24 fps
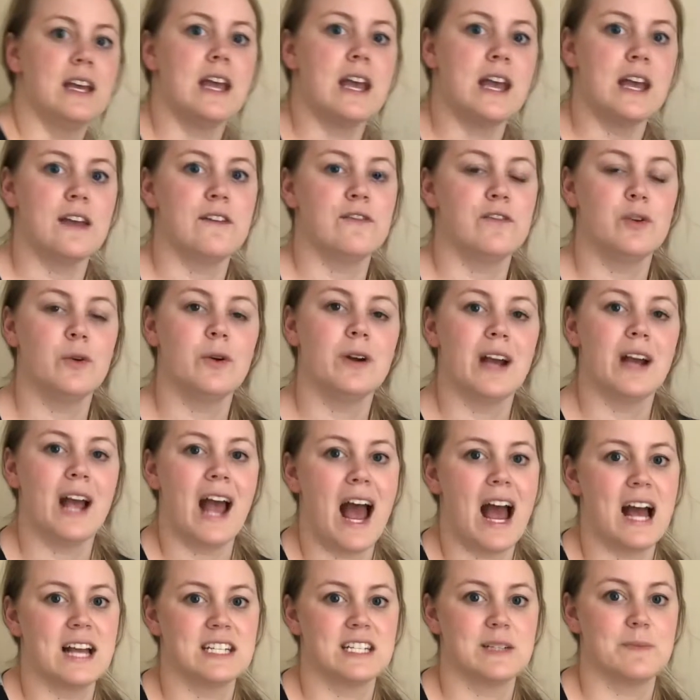If you are
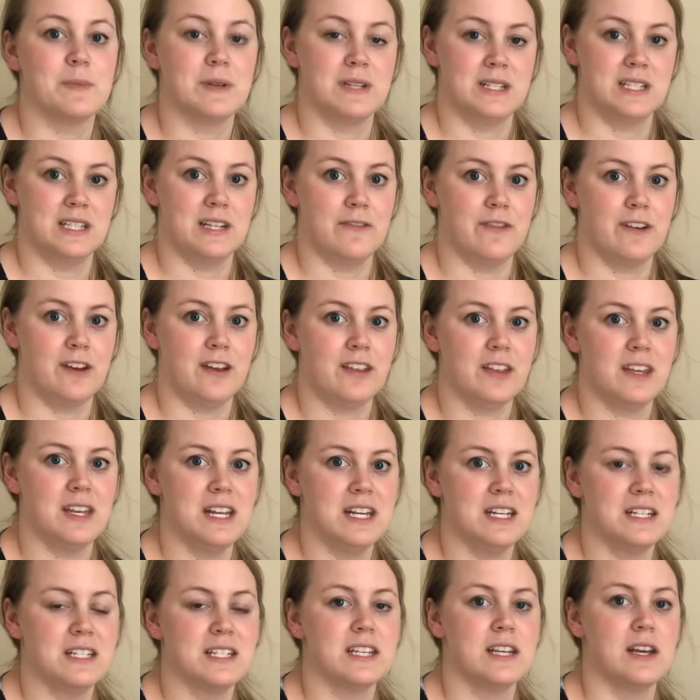asked
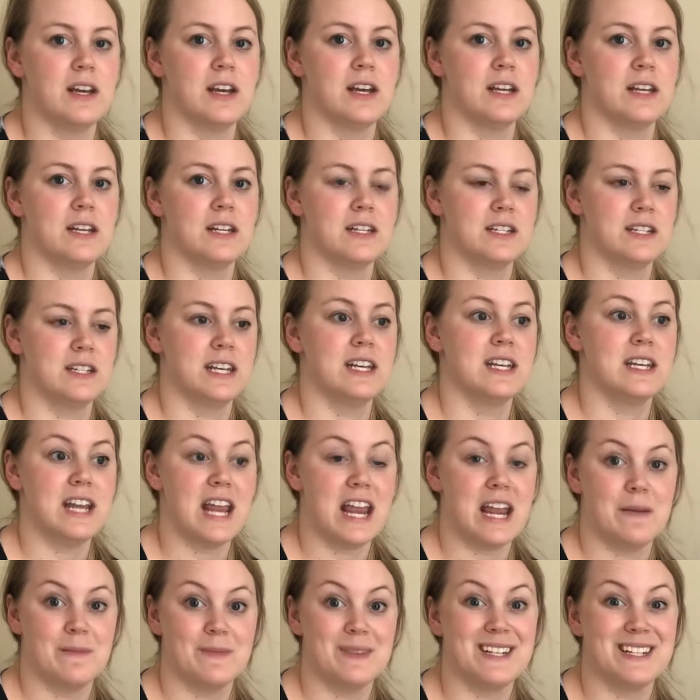specifically to
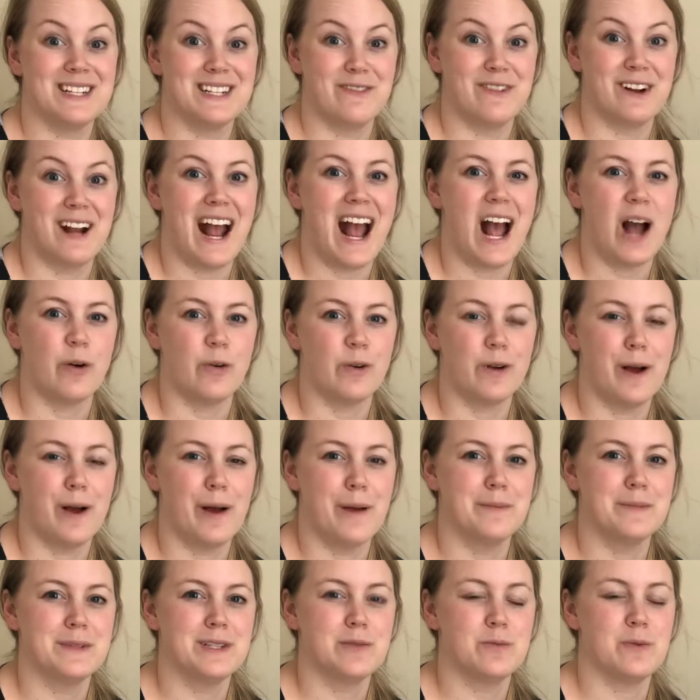name the different
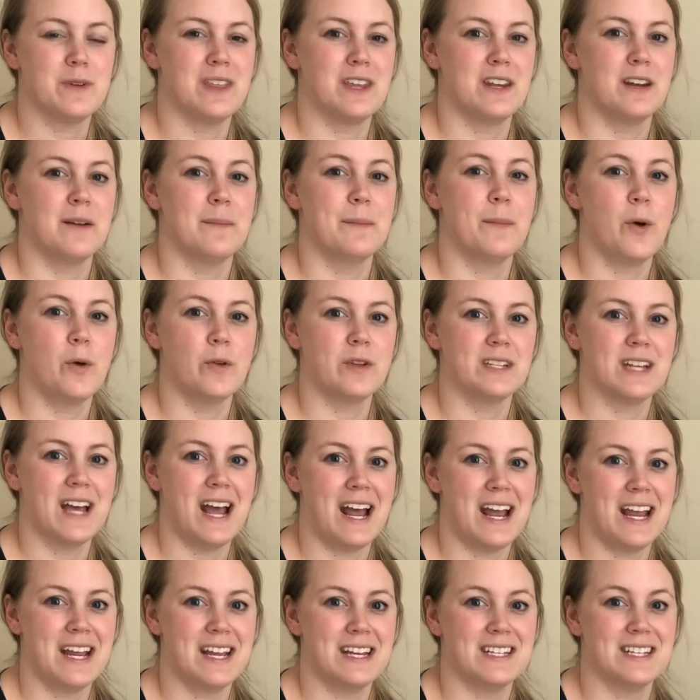outcomes within a
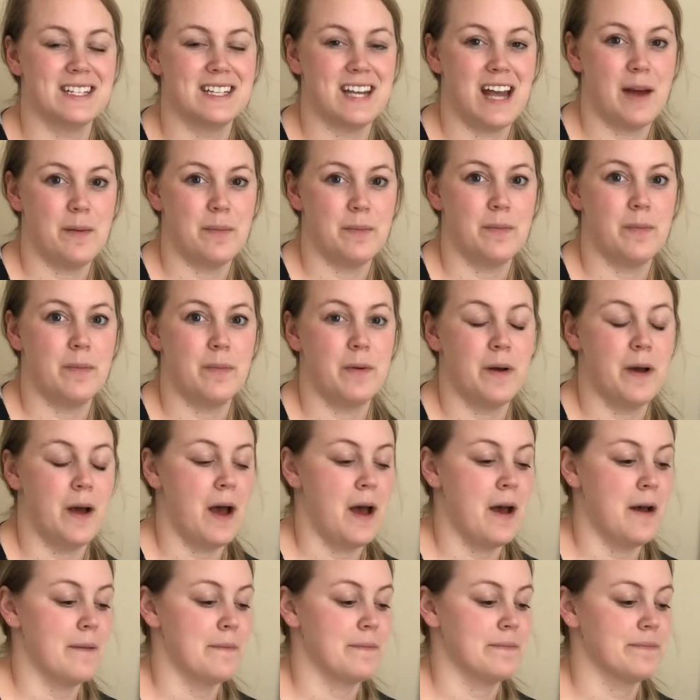multi-step
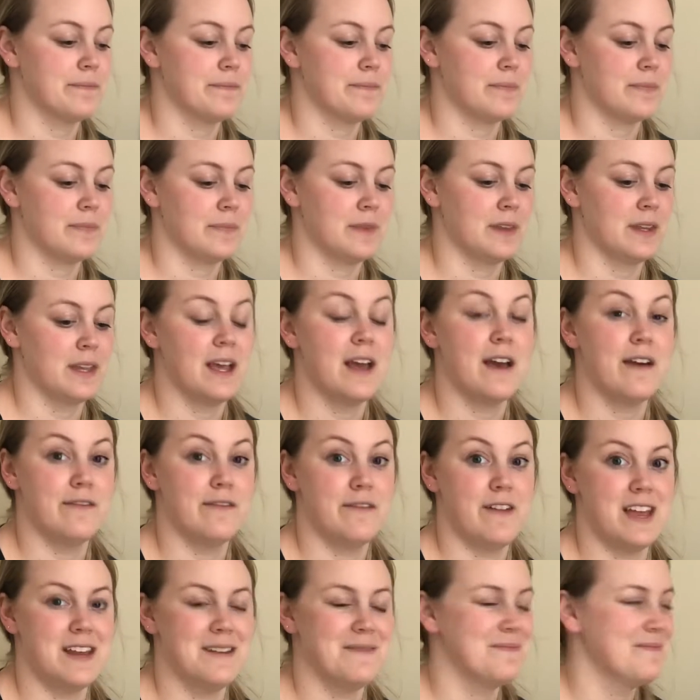
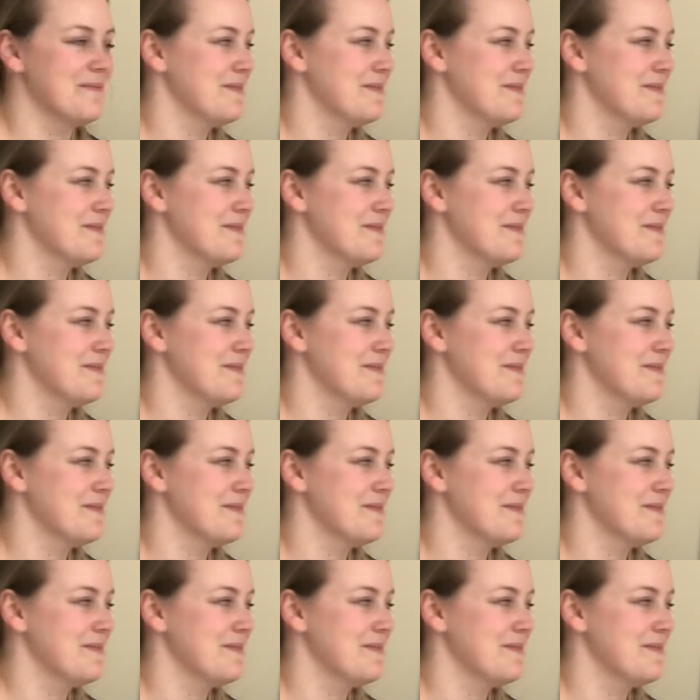event,